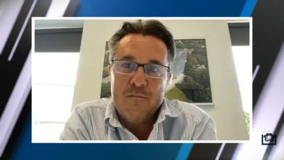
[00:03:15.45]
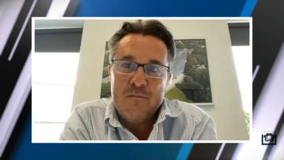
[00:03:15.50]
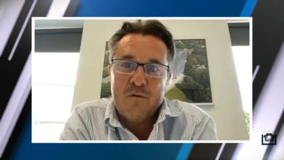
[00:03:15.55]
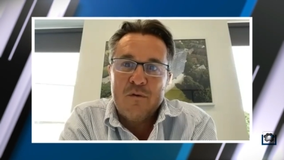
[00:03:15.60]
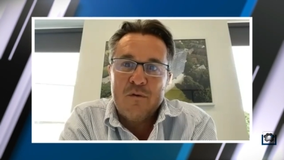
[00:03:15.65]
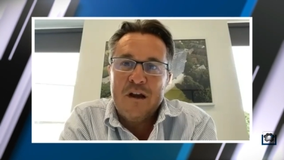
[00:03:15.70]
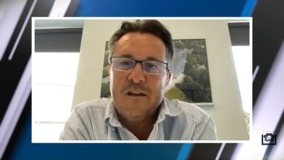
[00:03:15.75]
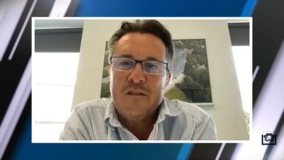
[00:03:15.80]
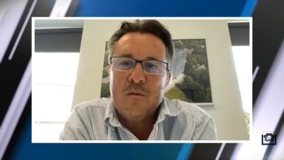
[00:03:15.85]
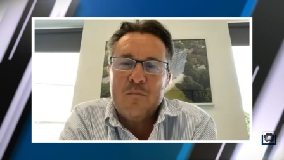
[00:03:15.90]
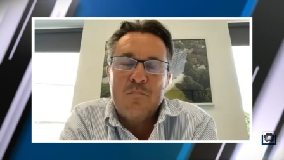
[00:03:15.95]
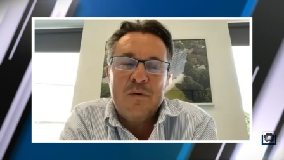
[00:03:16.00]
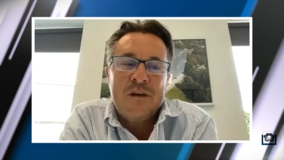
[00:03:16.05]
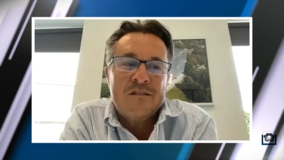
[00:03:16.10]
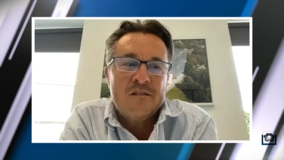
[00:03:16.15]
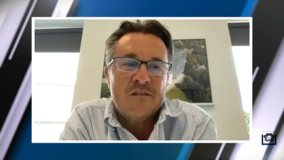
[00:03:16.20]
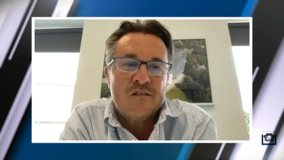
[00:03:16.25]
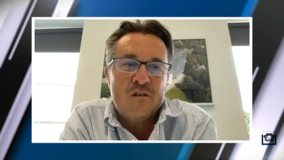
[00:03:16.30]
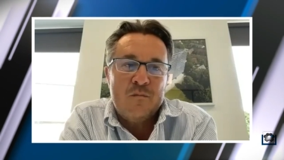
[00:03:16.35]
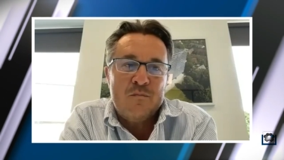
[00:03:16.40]
But really, the
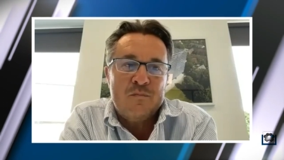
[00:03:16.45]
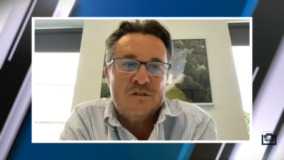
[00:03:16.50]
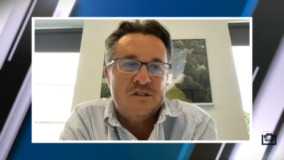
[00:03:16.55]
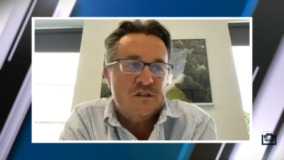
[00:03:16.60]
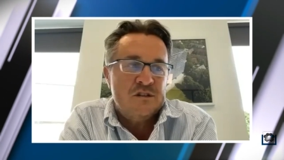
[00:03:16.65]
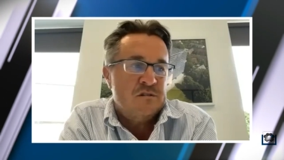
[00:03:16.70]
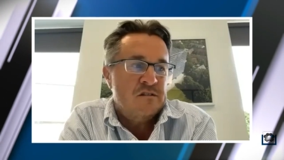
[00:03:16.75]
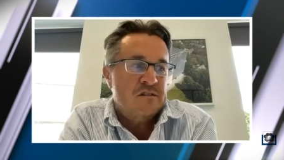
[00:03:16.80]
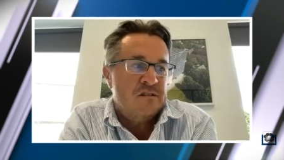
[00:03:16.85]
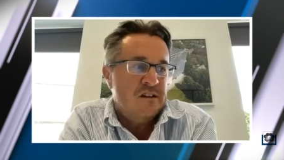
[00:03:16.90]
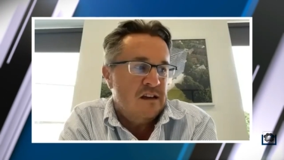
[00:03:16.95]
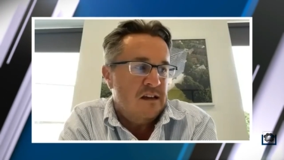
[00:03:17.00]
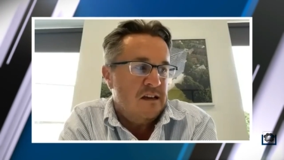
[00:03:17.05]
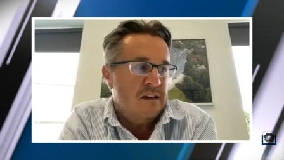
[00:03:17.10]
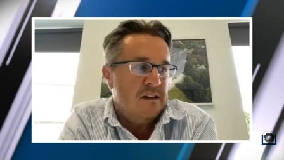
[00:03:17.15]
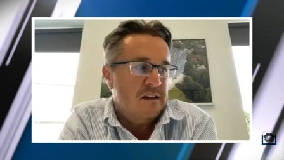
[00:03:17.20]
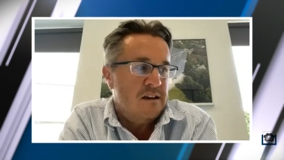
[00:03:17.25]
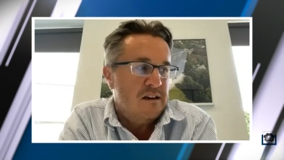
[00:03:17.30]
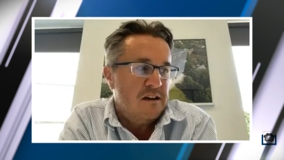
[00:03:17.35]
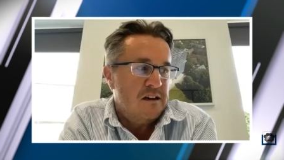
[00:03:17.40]
business
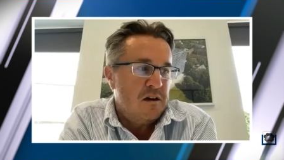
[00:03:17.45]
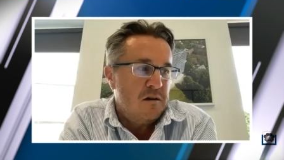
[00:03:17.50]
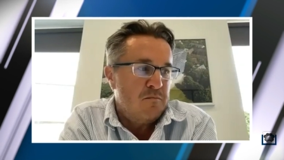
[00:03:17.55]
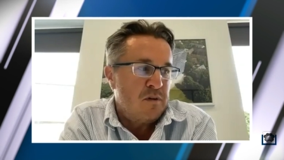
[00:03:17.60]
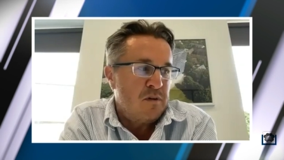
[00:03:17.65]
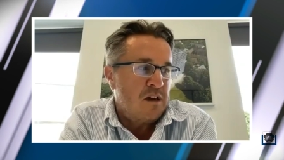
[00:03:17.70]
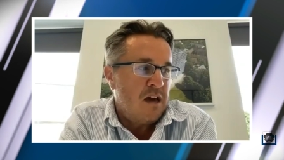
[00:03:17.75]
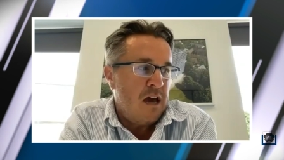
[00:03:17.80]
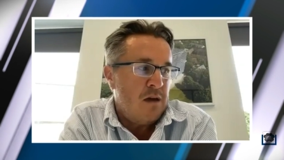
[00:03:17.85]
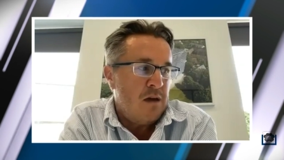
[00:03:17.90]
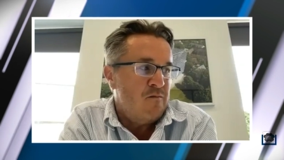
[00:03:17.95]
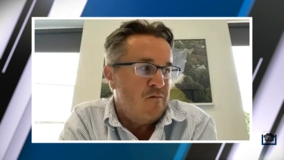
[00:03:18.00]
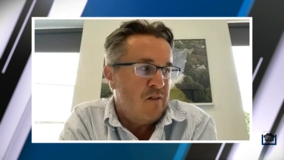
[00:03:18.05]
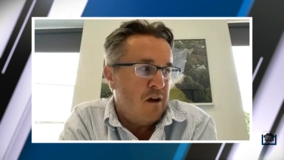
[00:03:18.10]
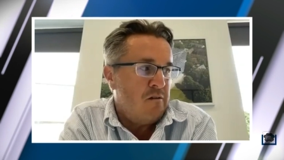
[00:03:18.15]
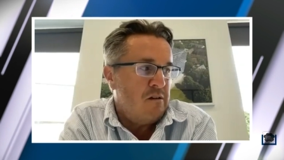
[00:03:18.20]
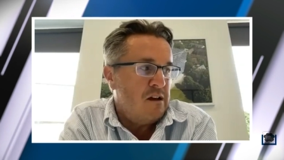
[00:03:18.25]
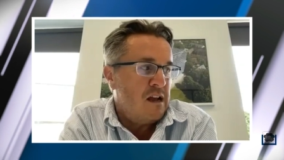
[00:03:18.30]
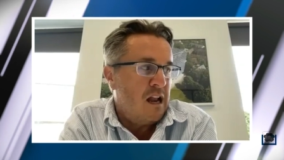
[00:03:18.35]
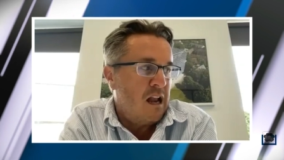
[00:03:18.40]
opportunity became
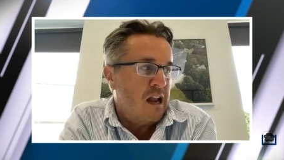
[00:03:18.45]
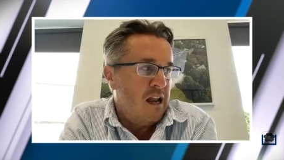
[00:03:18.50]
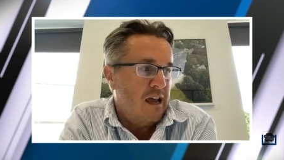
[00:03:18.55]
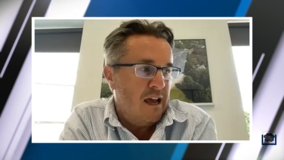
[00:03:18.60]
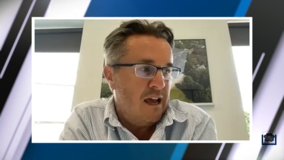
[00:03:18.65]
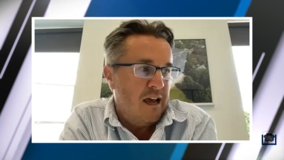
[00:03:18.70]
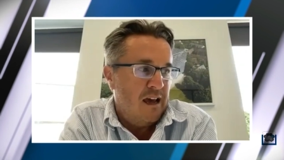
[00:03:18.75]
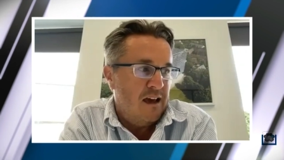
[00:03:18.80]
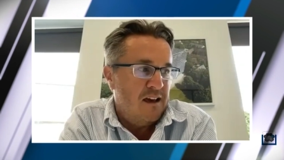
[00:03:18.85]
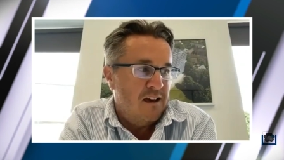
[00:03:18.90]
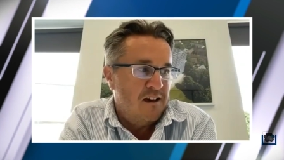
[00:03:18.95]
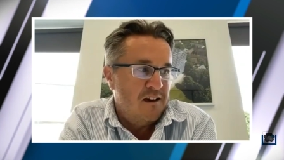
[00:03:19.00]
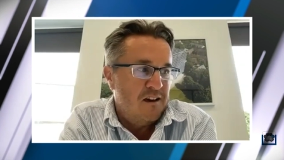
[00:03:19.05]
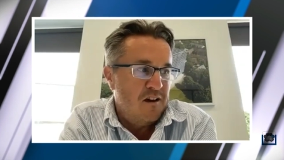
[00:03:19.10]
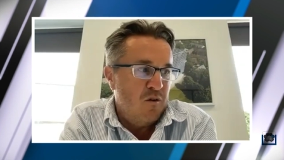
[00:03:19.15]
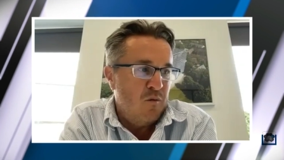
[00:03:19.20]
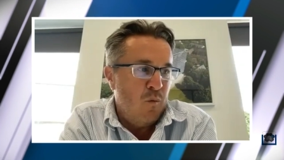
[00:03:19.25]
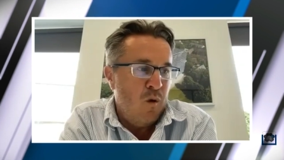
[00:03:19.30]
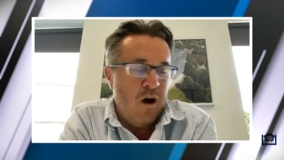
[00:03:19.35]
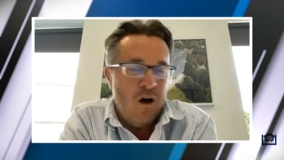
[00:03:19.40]
very clear
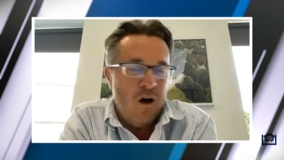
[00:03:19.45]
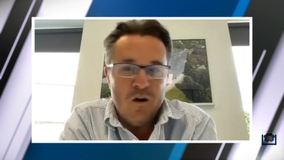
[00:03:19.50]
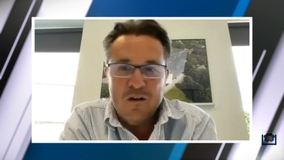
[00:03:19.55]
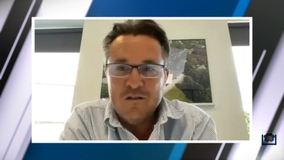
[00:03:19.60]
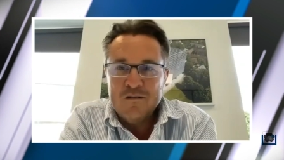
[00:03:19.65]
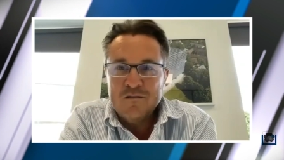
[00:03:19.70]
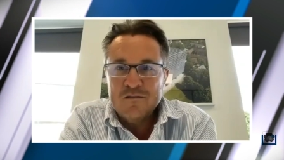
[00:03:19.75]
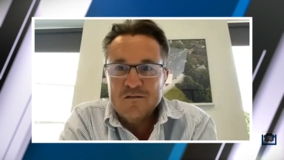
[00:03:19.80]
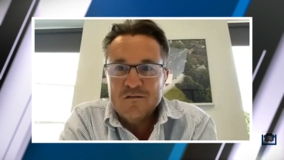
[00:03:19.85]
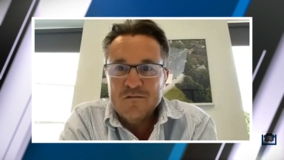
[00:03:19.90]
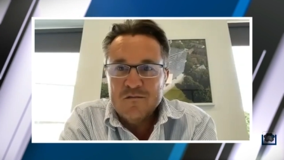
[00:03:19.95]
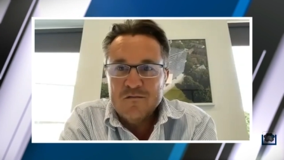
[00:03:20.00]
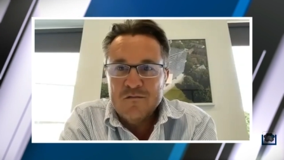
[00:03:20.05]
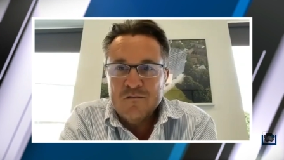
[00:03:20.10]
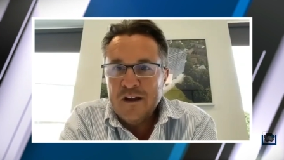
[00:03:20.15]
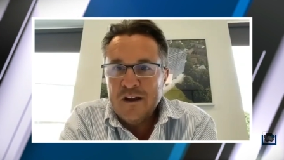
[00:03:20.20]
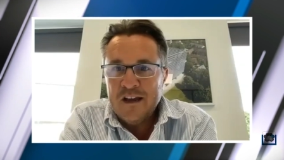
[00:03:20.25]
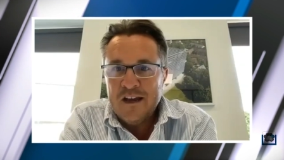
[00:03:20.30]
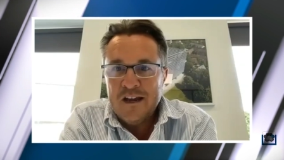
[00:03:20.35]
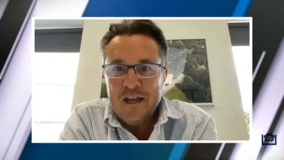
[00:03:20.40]
while
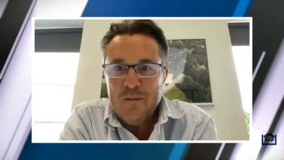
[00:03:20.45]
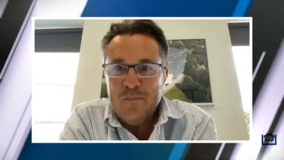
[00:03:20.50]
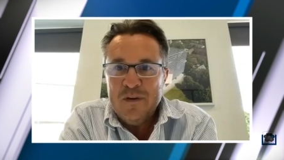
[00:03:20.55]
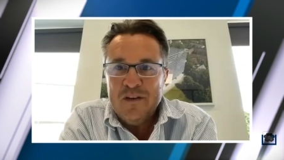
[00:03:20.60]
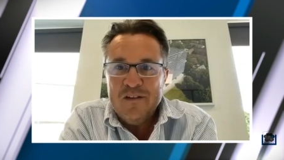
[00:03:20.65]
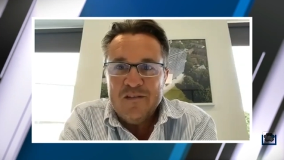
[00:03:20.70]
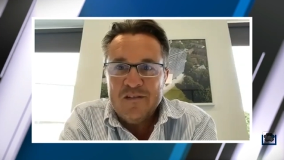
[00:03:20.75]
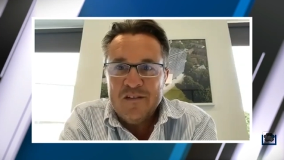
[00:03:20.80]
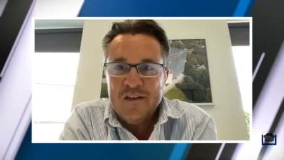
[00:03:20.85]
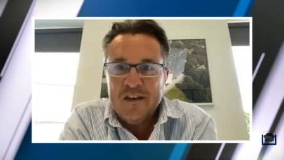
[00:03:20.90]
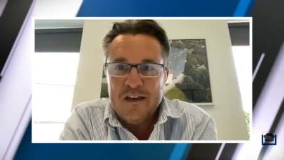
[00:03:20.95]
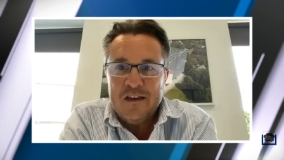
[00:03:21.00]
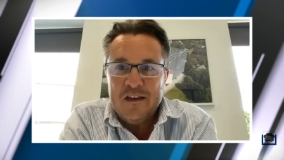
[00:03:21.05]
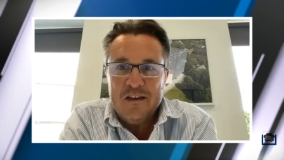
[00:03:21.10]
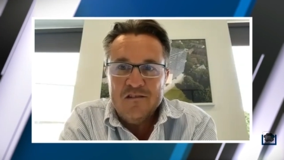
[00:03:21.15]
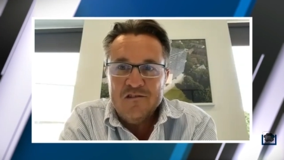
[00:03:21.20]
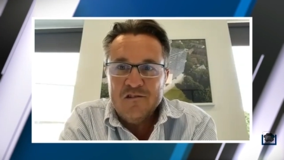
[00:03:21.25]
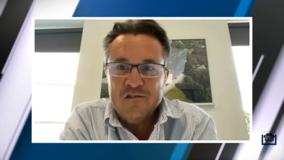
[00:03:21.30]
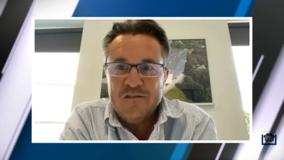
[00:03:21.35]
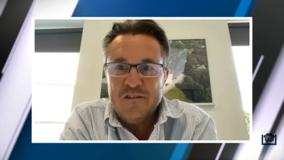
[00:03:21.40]
running an
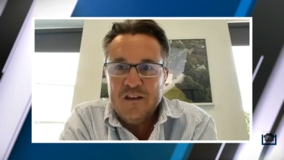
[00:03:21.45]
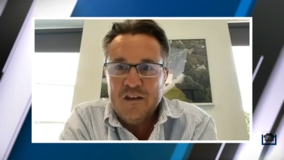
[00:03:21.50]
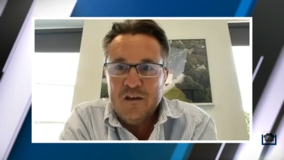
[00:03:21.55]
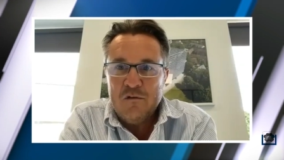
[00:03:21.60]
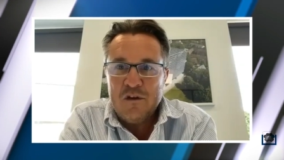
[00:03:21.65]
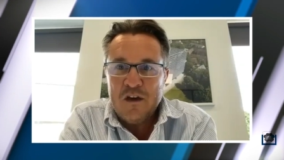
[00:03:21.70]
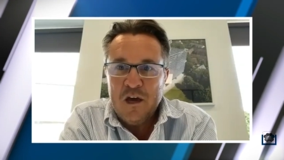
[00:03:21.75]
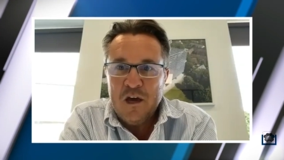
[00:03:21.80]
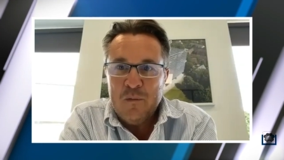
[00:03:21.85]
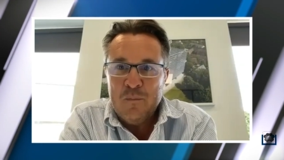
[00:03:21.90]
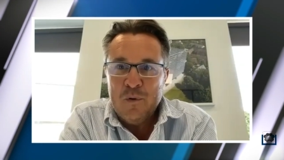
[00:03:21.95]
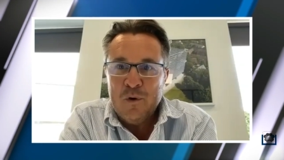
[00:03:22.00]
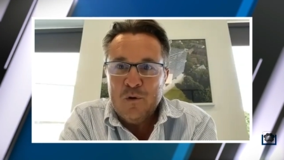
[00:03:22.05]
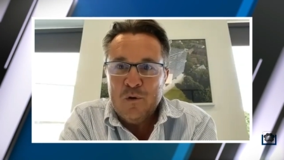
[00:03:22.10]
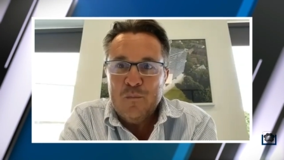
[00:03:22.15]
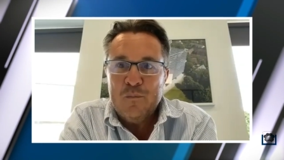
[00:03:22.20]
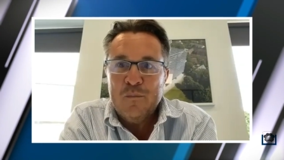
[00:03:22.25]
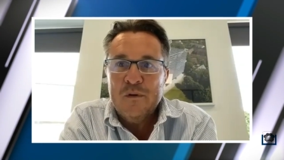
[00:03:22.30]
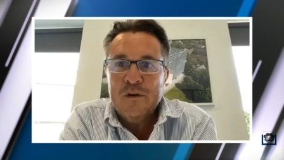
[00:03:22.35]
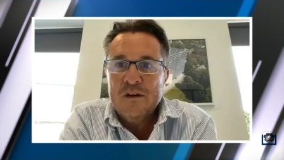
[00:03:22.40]
EPC during the UK
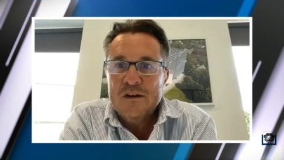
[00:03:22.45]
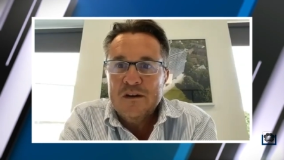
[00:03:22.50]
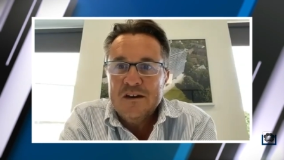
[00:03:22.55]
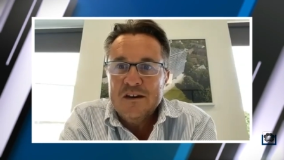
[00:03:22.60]
boom